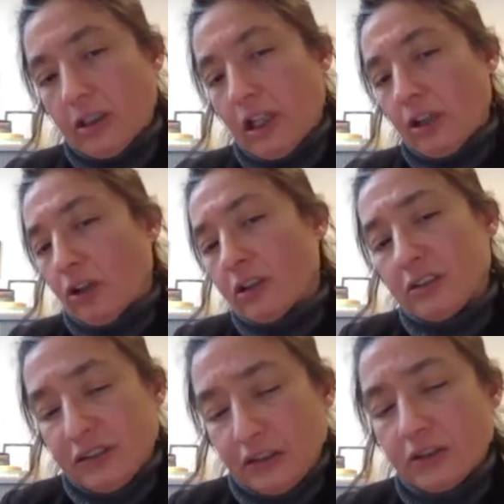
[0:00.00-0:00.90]
along a
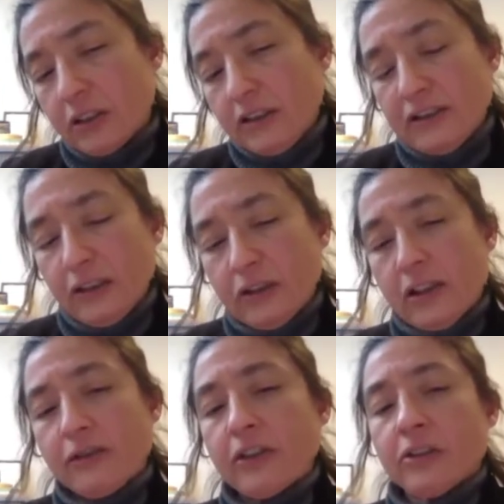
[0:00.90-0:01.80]
certain
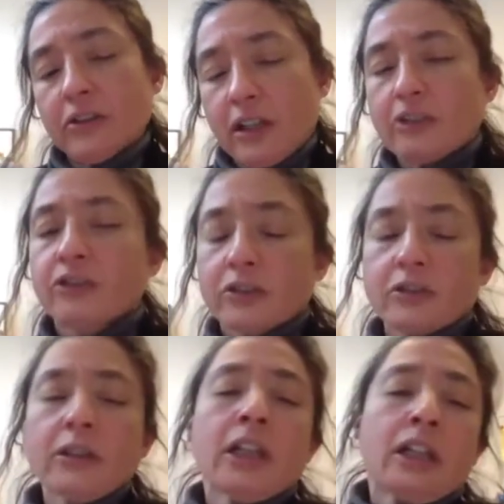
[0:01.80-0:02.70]
crystallographic direction.
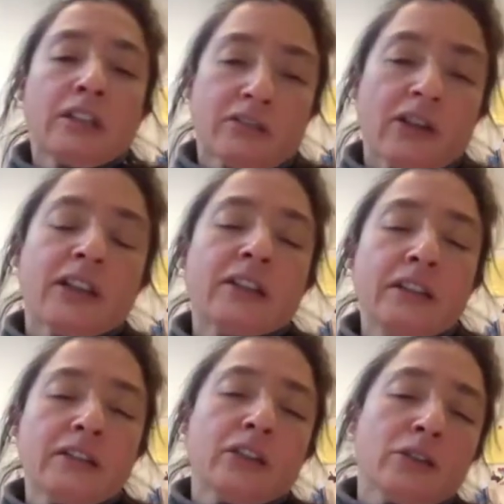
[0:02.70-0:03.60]
So
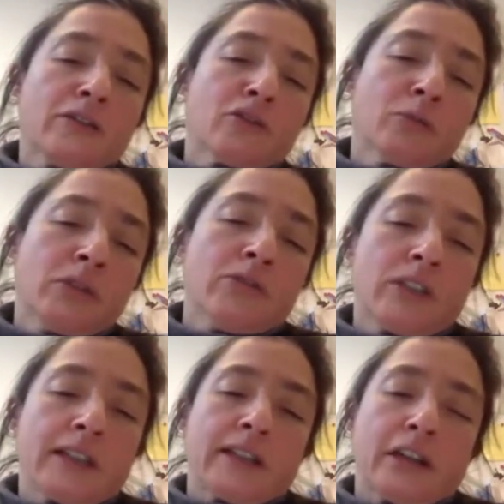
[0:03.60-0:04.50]
indeed, you have to be
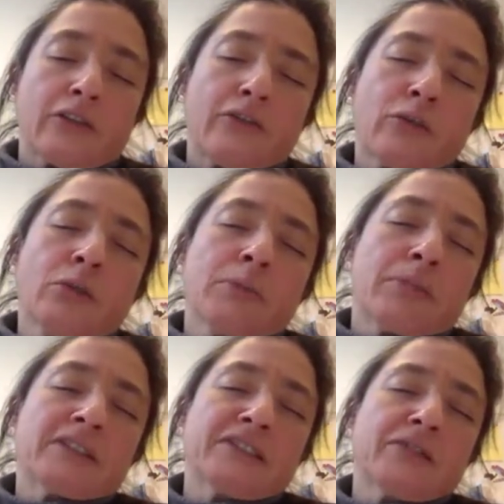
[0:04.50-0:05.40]
very careful with
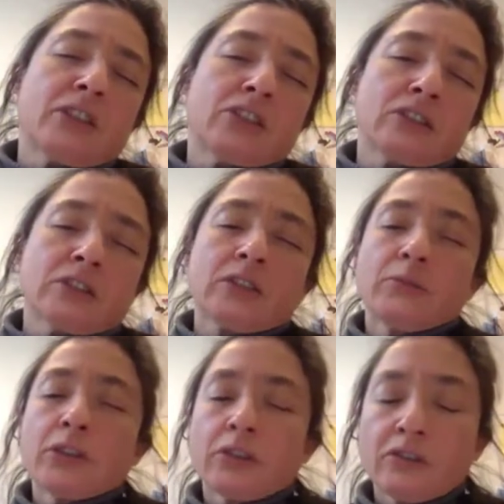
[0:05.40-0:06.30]
passivation
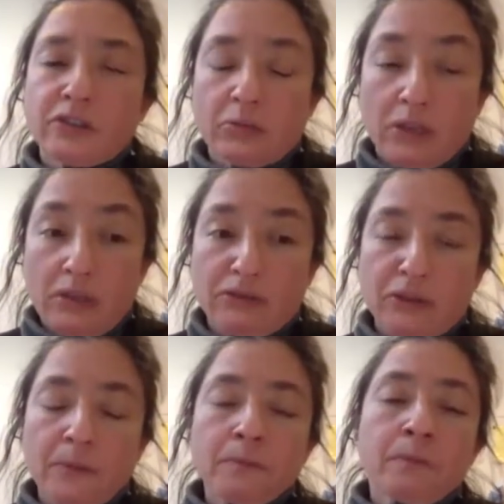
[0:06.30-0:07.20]
because sometimes
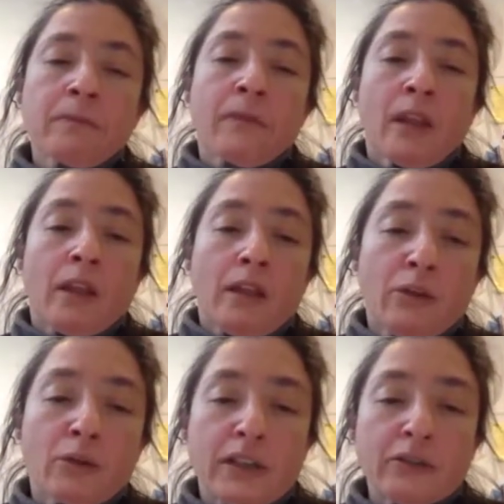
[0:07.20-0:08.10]

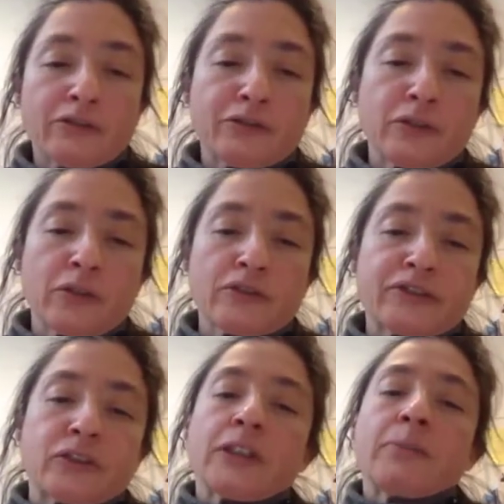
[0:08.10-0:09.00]
you can also
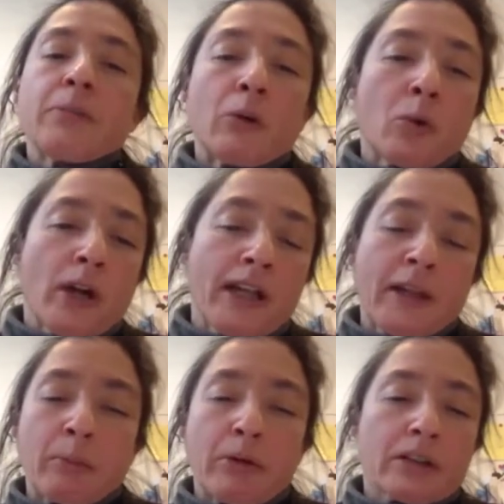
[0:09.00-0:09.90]
strip away
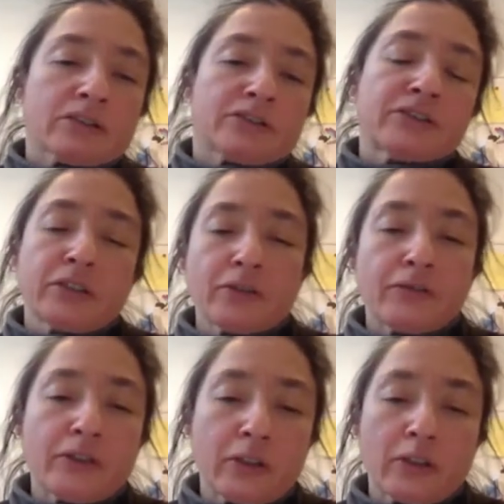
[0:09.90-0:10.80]
parts of
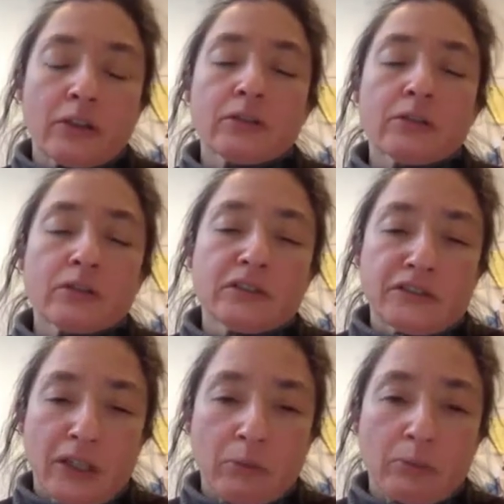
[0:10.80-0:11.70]
the
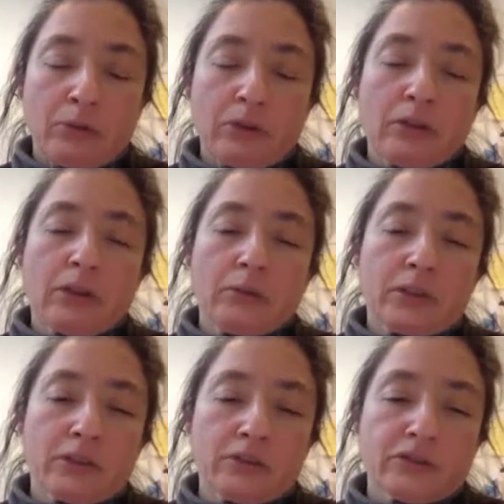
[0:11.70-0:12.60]
sample
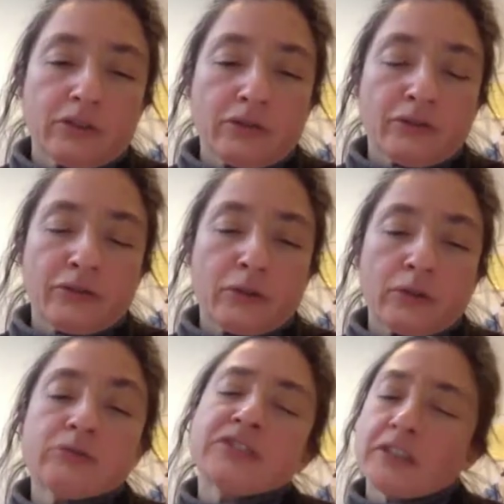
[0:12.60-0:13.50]
because of
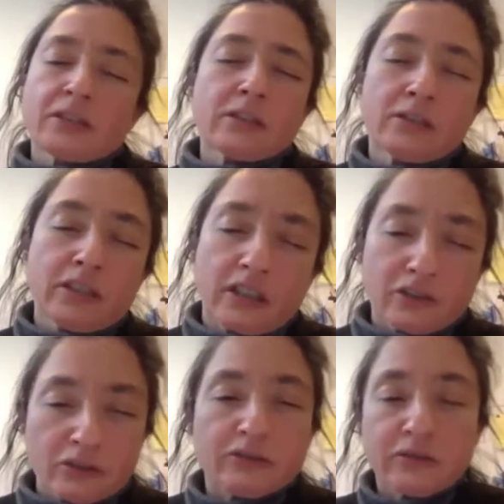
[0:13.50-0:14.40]
in certain
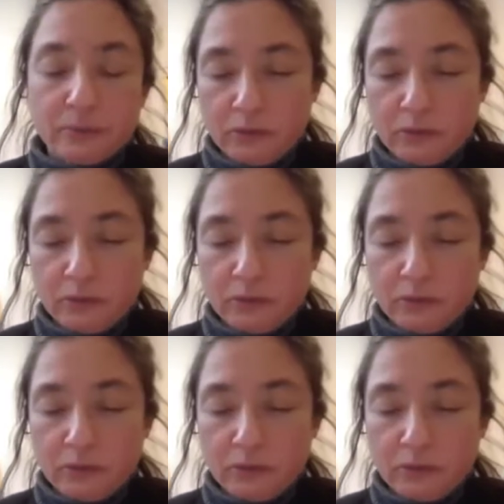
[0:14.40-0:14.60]
directions.